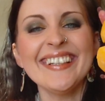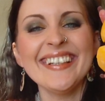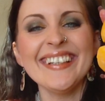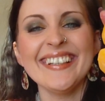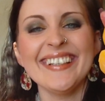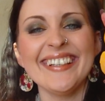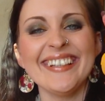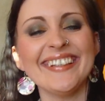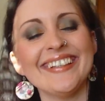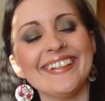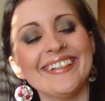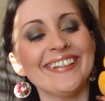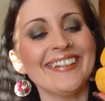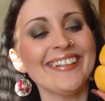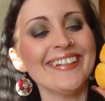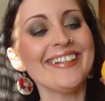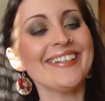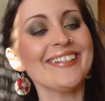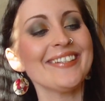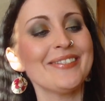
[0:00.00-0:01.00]
So
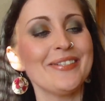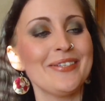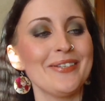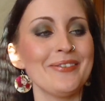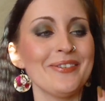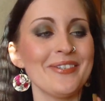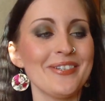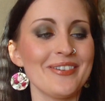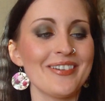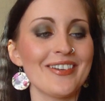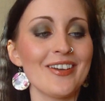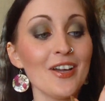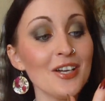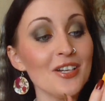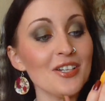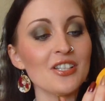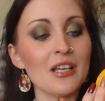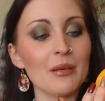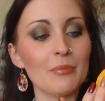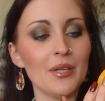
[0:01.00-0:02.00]
cute. Kind of
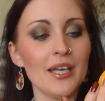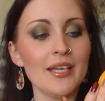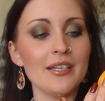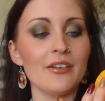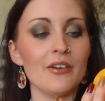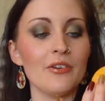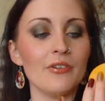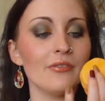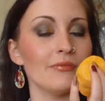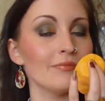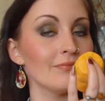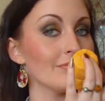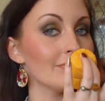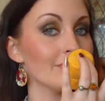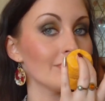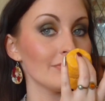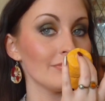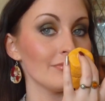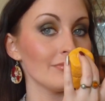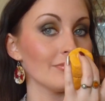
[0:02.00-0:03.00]
looks like Play-Doh.
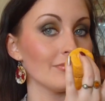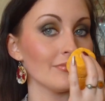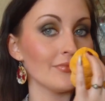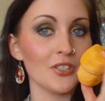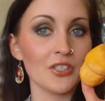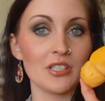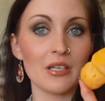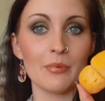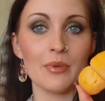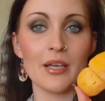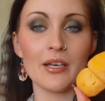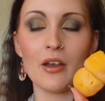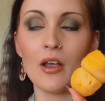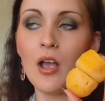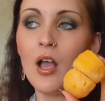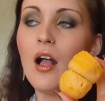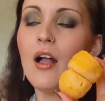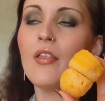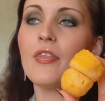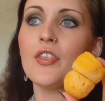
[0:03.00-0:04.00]
smells like
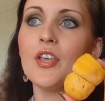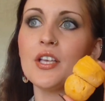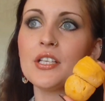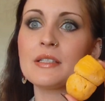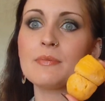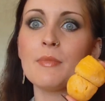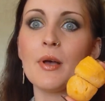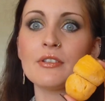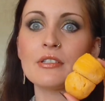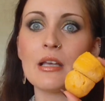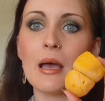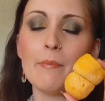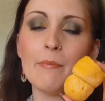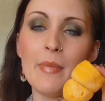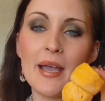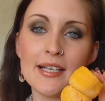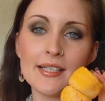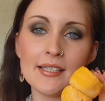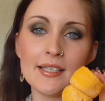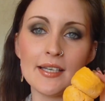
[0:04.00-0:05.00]
Play-Doh. This smells
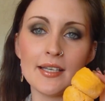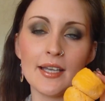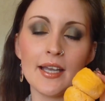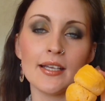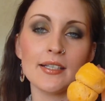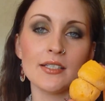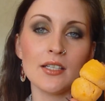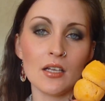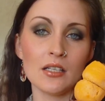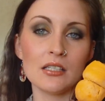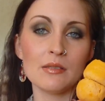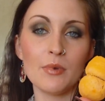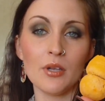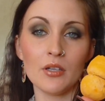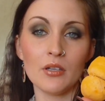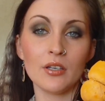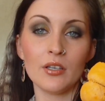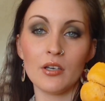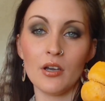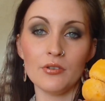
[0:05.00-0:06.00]
amazing. It does smell like